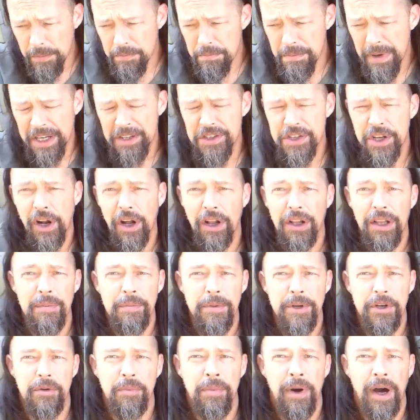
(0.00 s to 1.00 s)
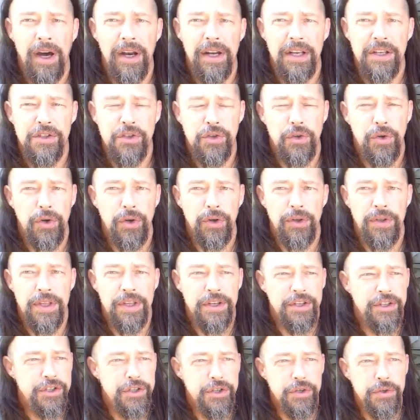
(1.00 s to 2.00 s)
Mix it all up in your potting soil, and
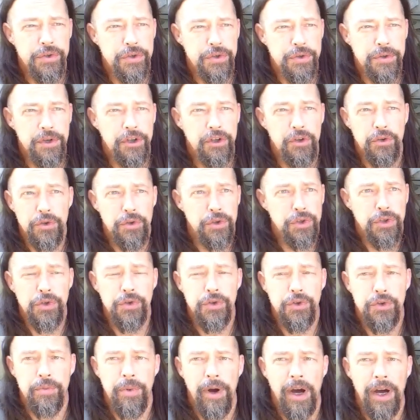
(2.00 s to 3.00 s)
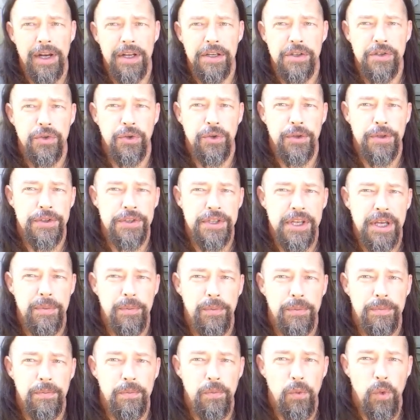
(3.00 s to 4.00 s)
then just use your potting soil the
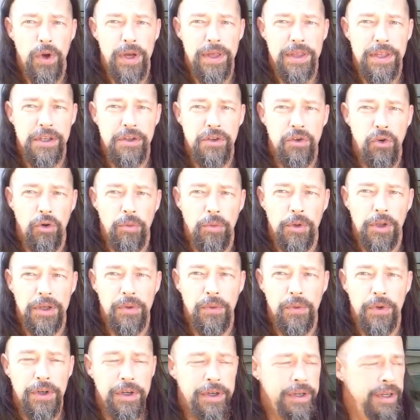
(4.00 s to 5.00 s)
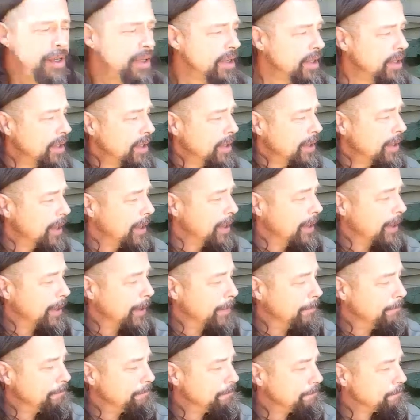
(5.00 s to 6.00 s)
same way that you normally would.
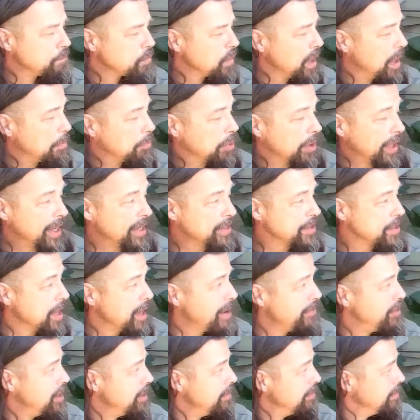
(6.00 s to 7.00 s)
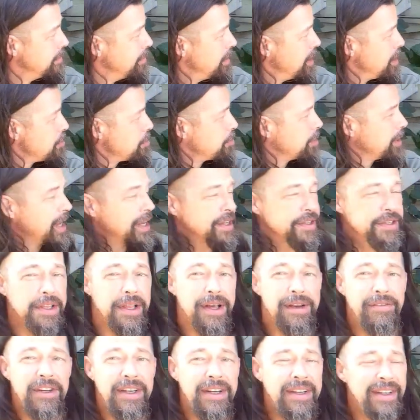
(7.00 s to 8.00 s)
And plants love it. Other plants
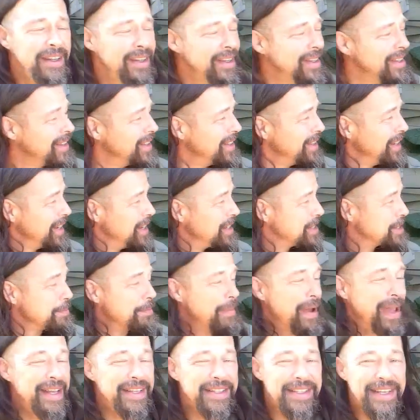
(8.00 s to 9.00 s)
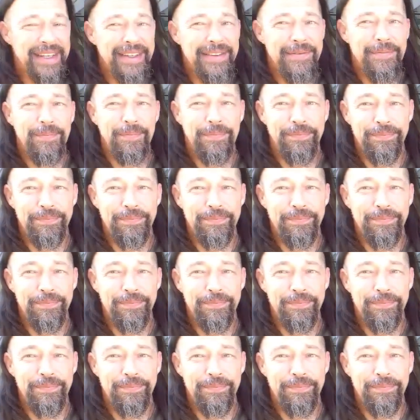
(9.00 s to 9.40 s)
love it. It's amazing.